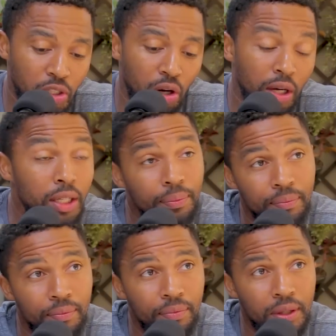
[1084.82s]
a shark,
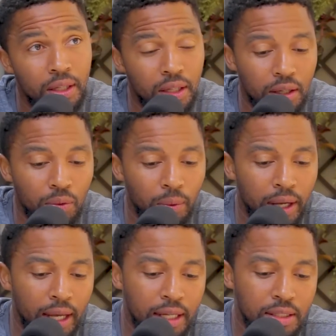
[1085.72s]

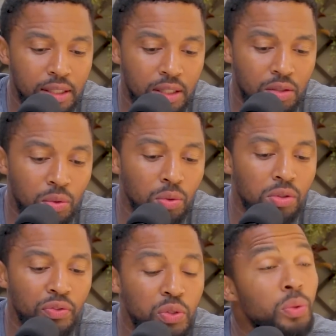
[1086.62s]
whereas there's
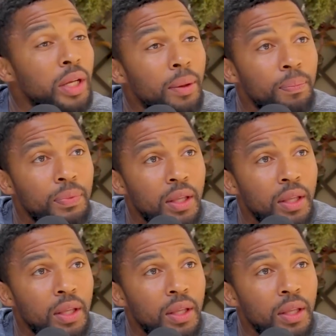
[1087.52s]
schools of tuna